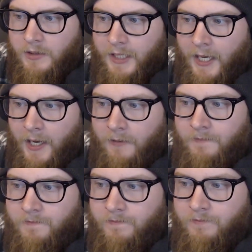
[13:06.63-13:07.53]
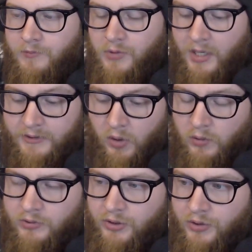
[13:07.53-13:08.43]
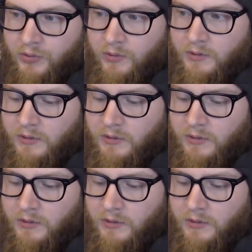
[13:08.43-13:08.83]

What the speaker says: Yeah. See, I told you.